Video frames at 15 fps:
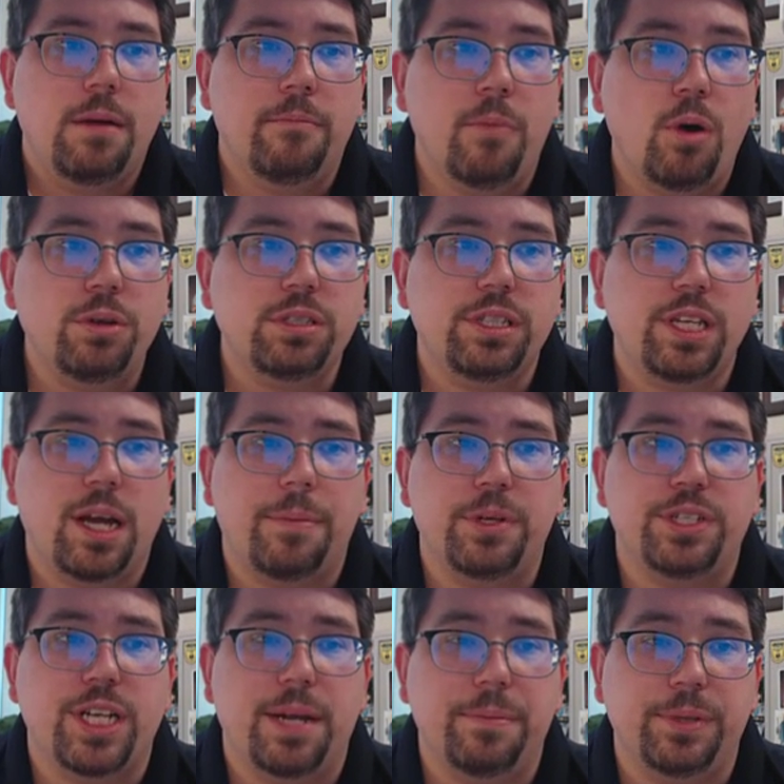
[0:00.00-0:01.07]
Most of the
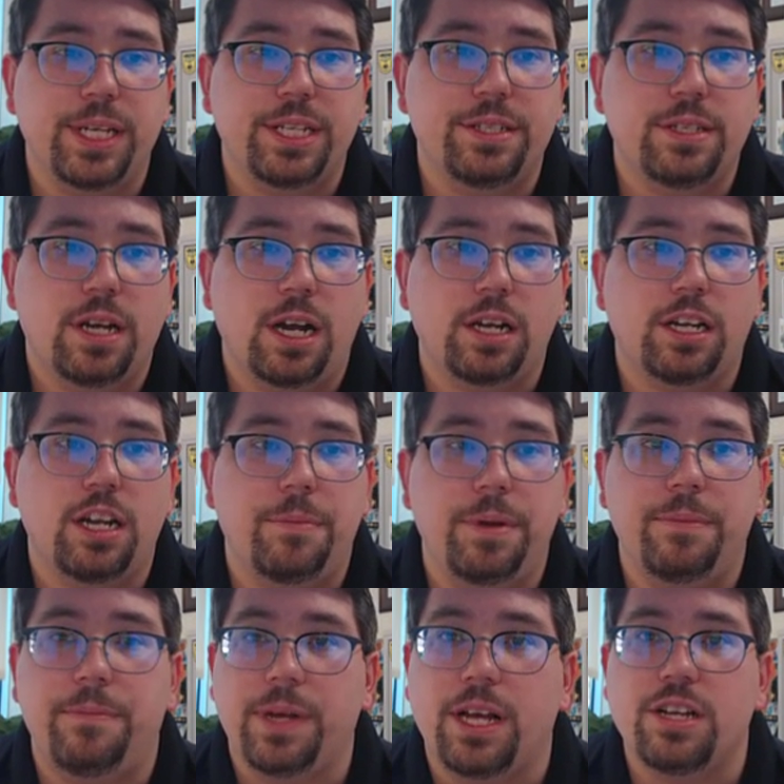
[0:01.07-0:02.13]
upper GI bleeds are going to
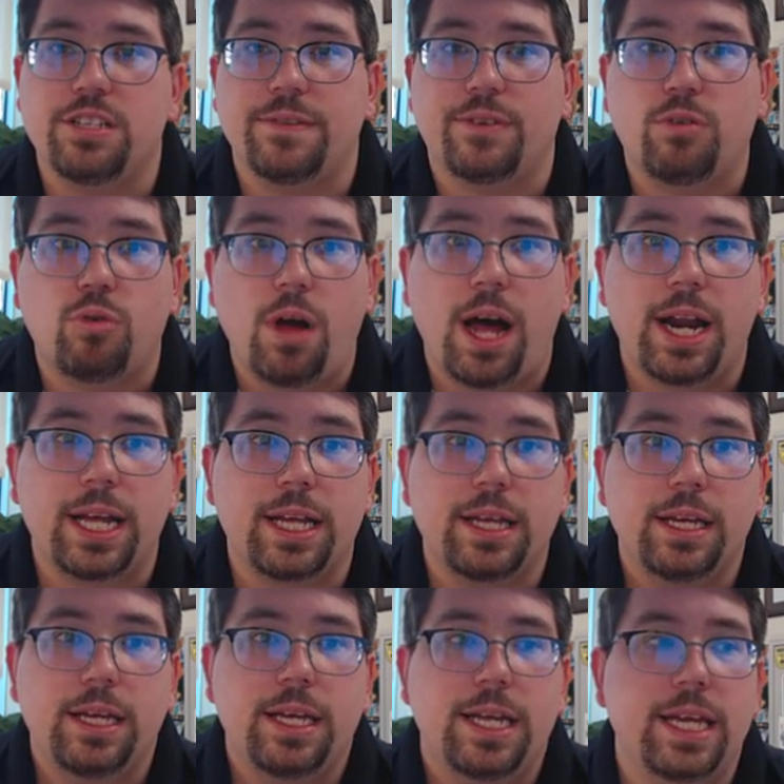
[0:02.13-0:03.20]
be because of
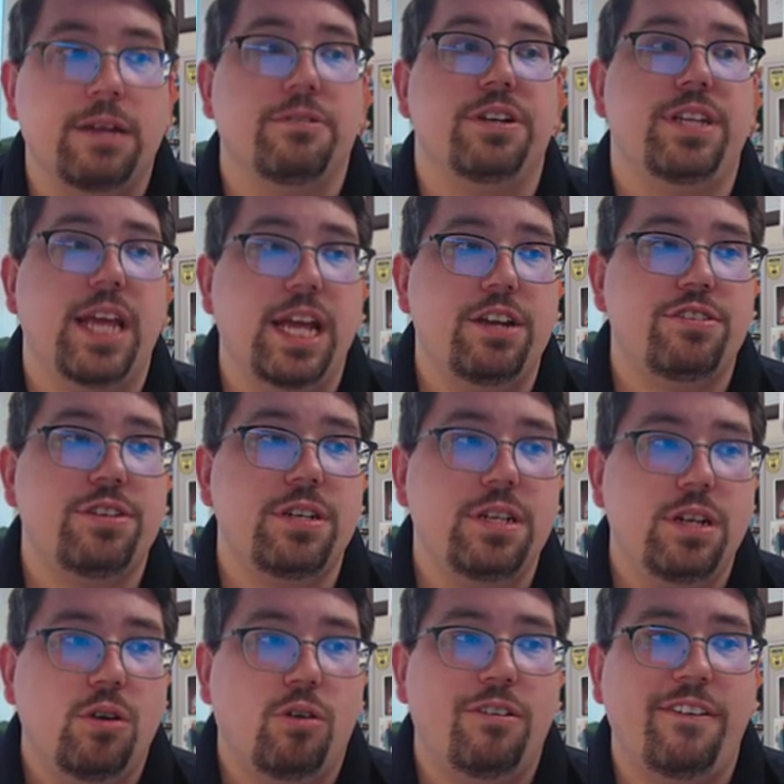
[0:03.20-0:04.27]
chronic
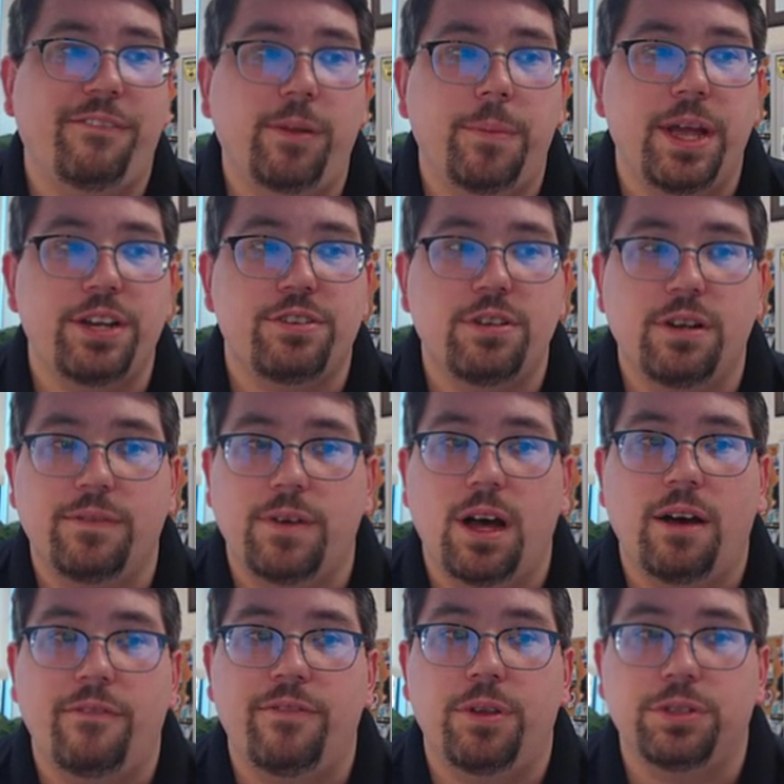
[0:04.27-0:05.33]
irritation or inflammation of,
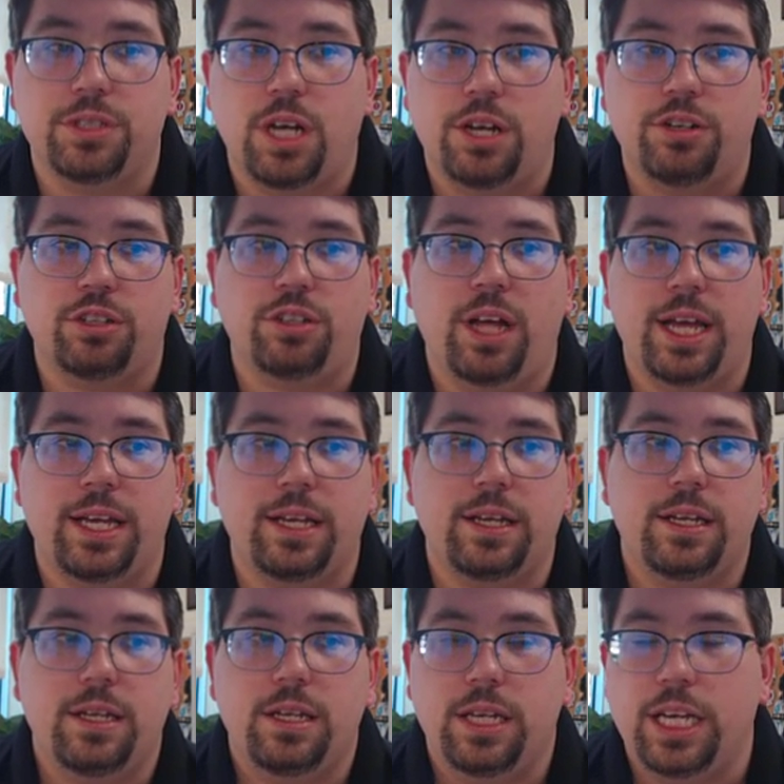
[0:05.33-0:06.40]
of those
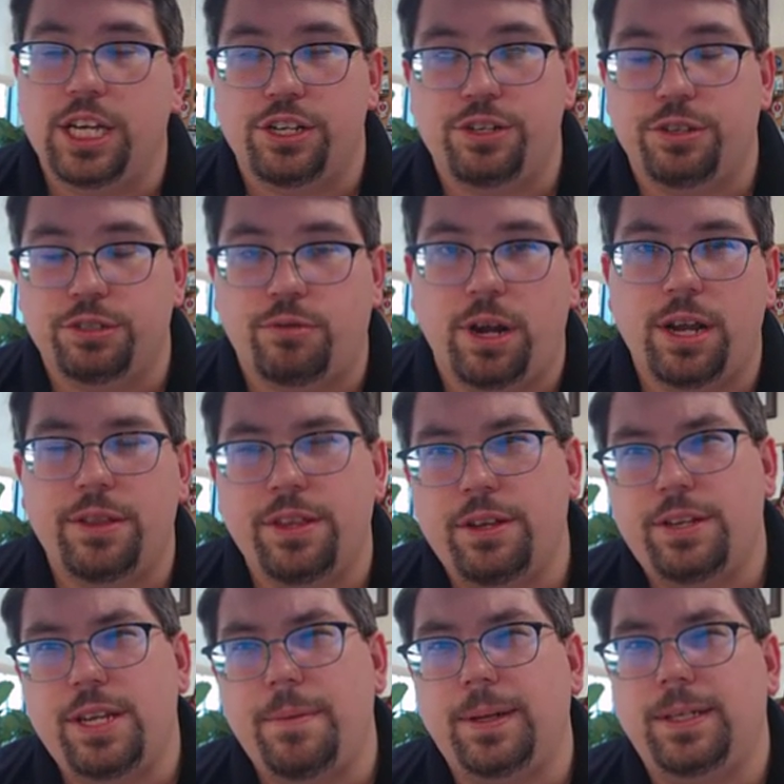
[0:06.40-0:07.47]
underlying issues, right?
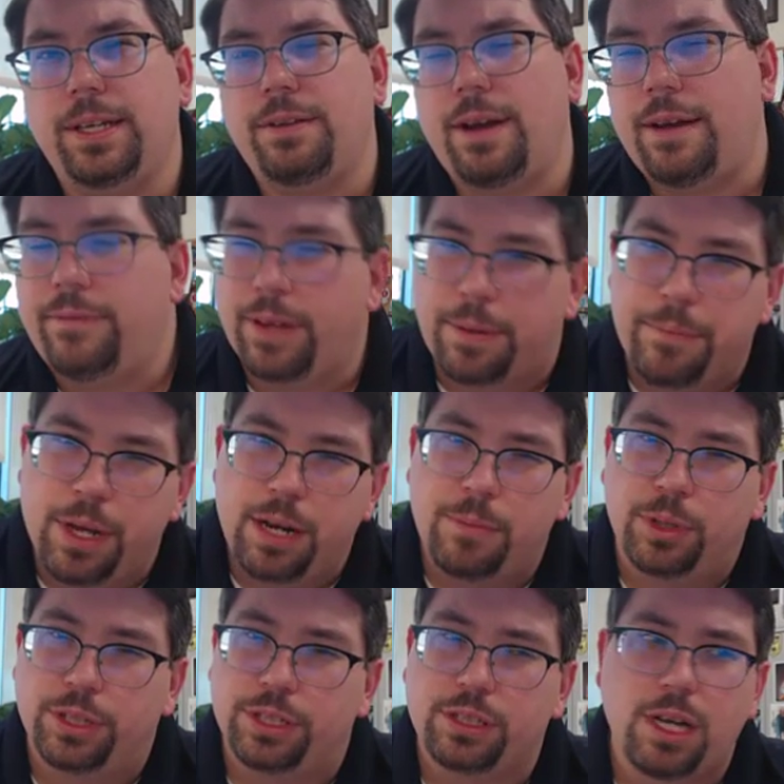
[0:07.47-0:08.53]
They typically either have like
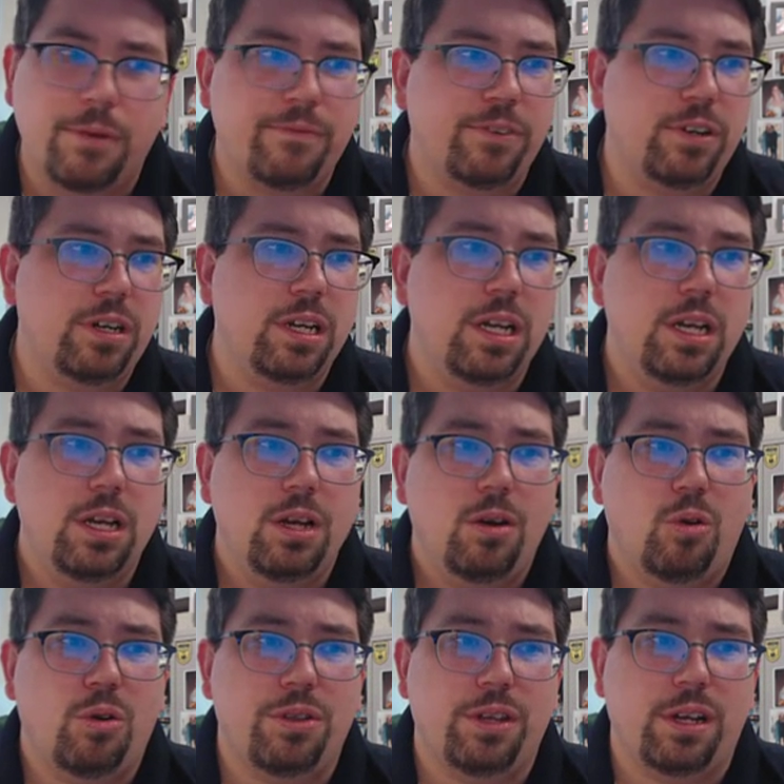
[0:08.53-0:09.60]
minimal discomfort
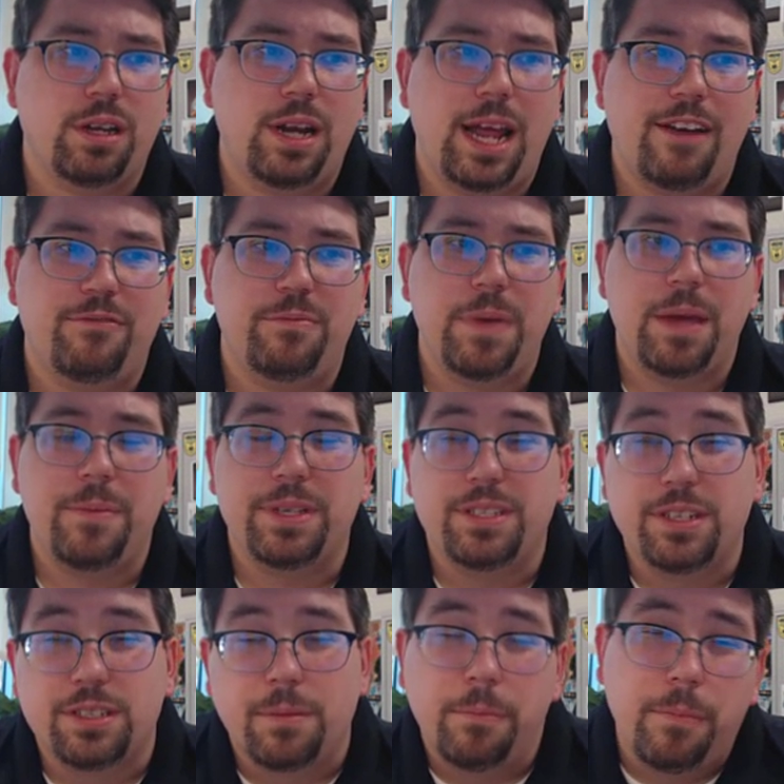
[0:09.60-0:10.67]
or they're going to have maybe
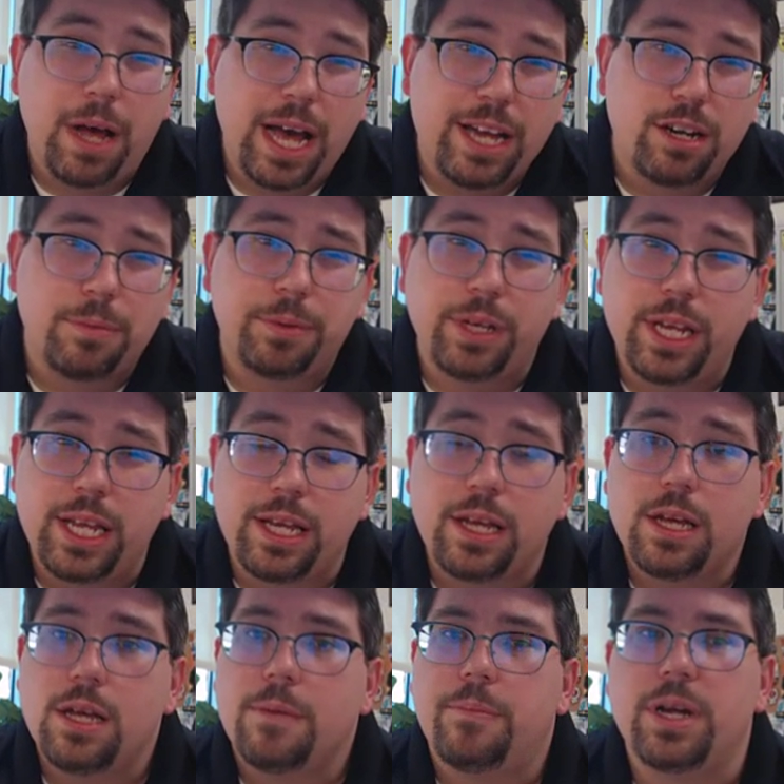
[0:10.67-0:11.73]
just a minor
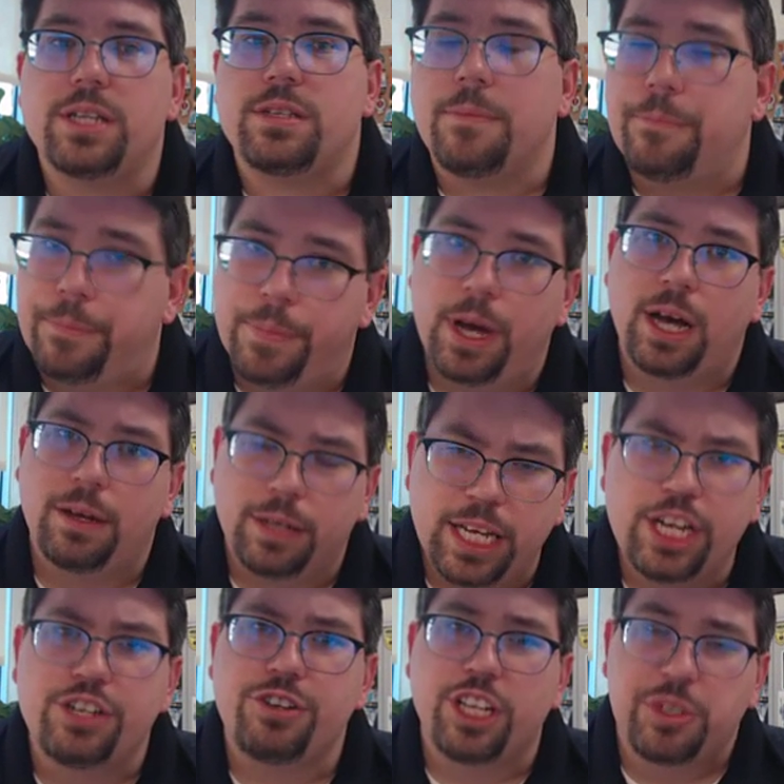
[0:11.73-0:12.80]
bleeding, but it's a,
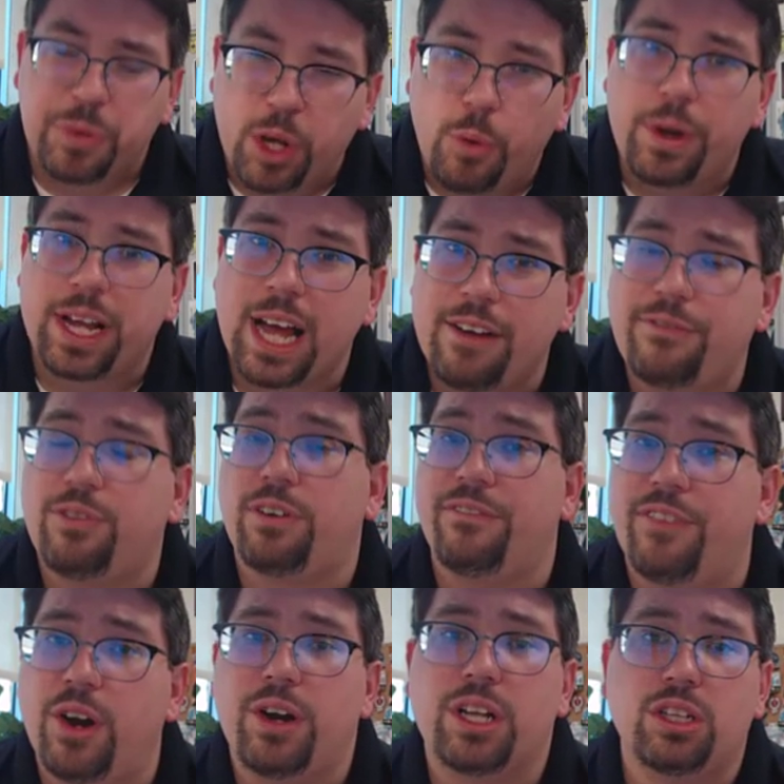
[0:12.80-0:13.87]
issue that's been going on for a
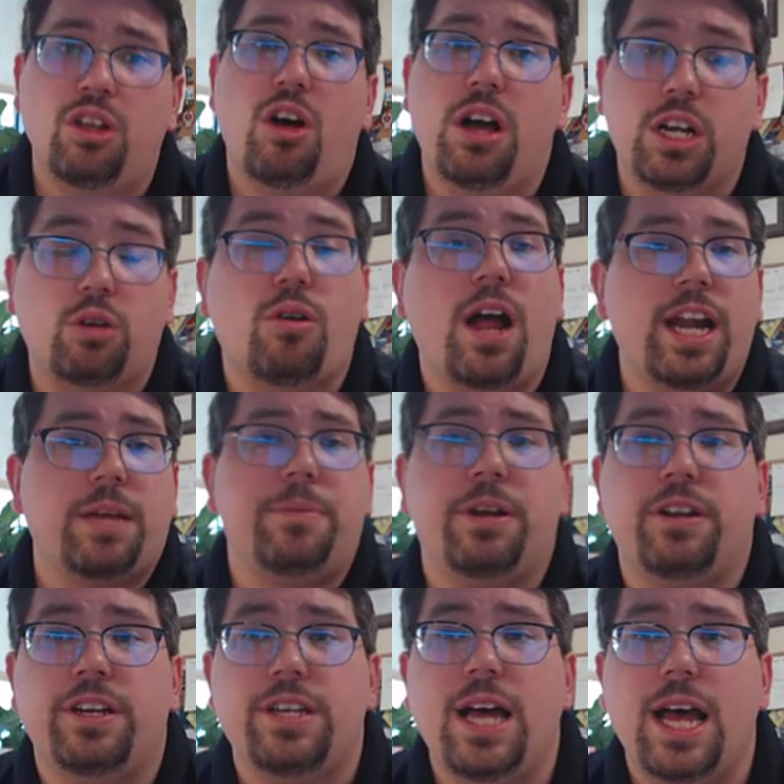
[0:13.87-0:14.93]
very long chronic
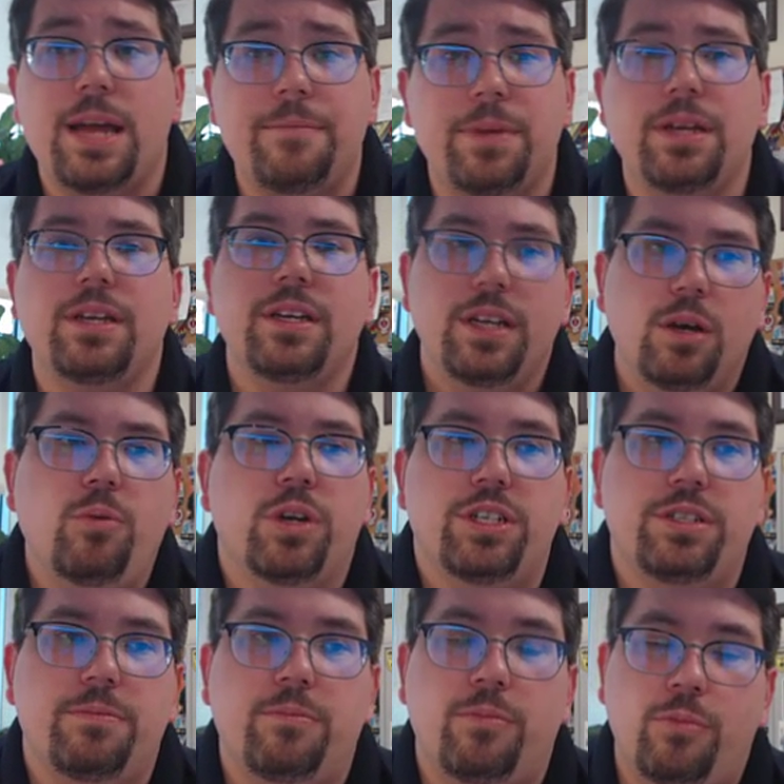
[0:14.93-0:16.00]
period of time,
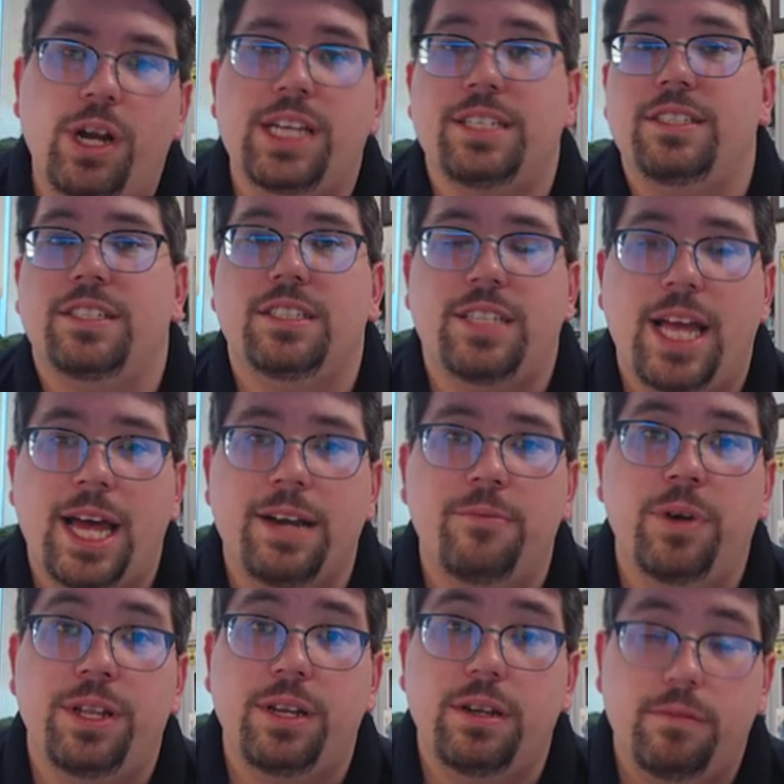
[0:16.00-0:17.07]
which raises its head
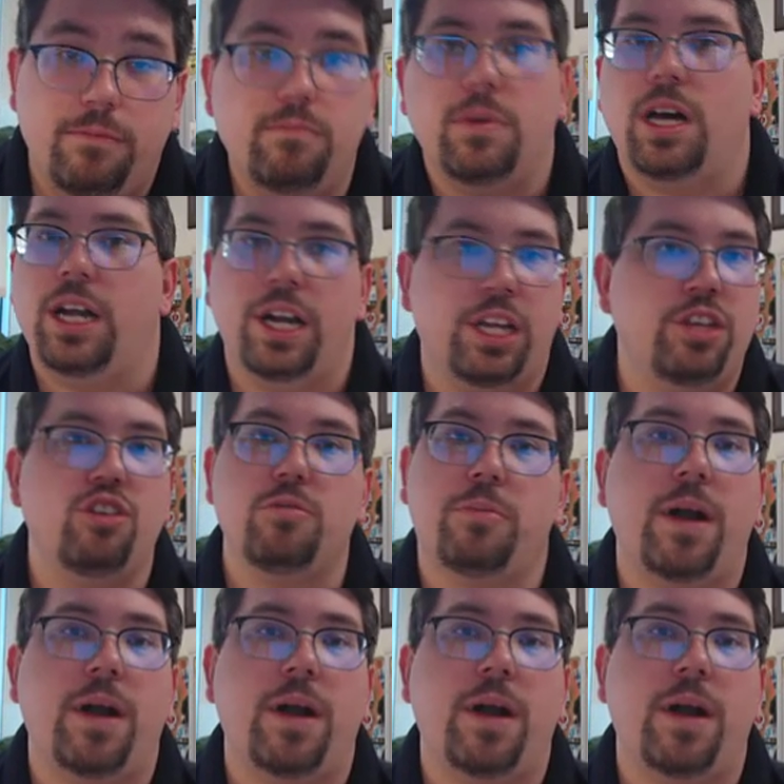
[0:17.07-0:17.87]
when an acute